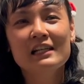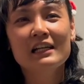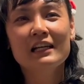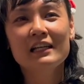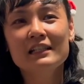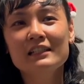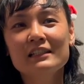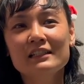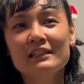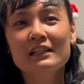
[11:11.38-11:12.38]

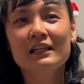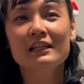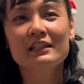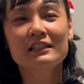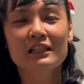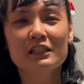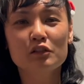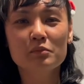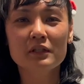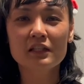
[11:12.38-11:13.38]
And there's
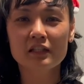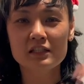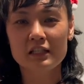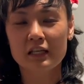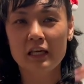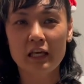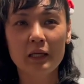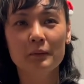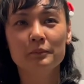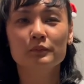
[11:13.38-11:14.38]
so many things that
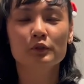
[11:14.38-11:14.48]
came